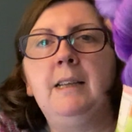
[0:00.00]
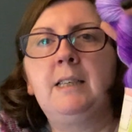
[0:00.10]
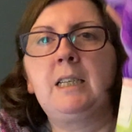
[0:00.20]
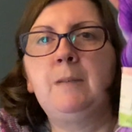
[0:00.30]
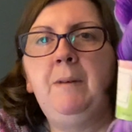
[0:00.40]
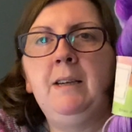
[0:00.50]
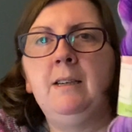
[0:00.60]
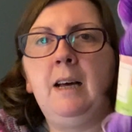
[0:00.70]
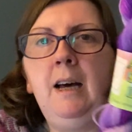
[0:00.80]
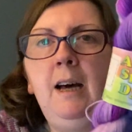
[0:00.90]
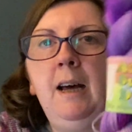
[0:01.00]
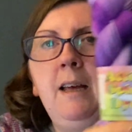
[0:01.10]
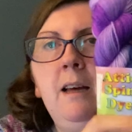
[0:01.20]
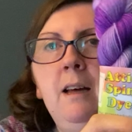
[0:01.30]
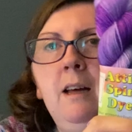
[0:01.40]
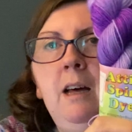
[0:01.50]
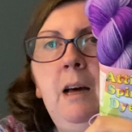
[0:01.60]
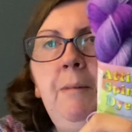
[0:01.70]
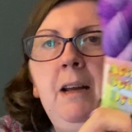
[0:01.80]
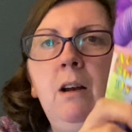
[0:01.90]
Spin Dye. I
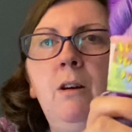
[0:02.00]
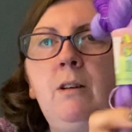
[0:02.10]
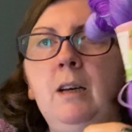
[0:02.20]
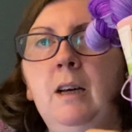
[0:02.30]
mean, look